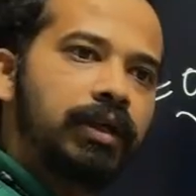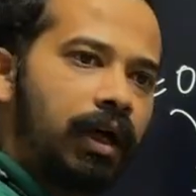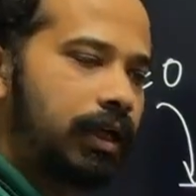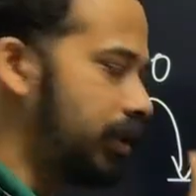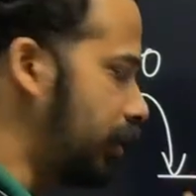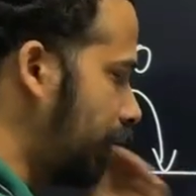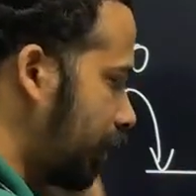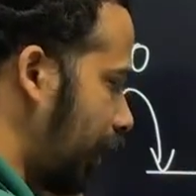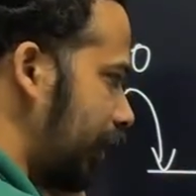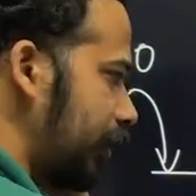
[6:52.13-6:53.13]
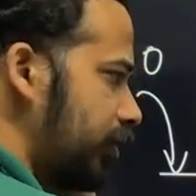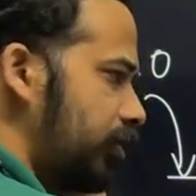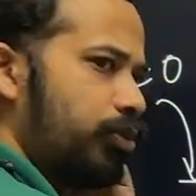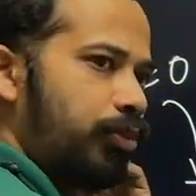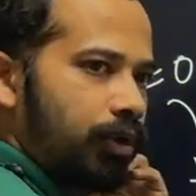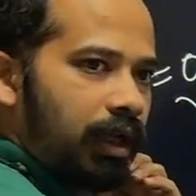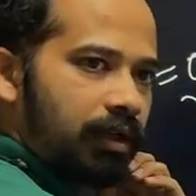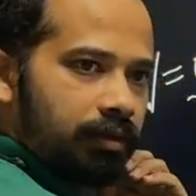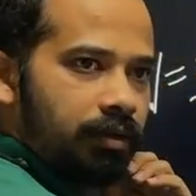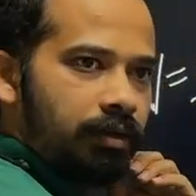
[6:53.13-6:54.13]
Again, that Cartesian to polar,
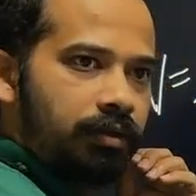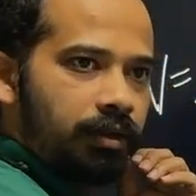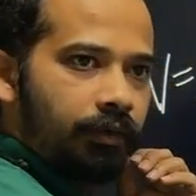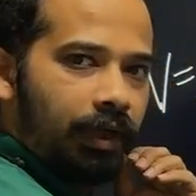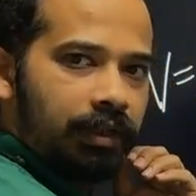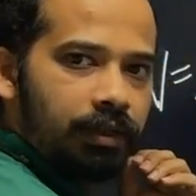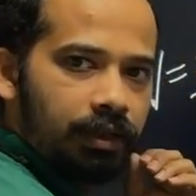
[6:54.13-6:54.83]
we have already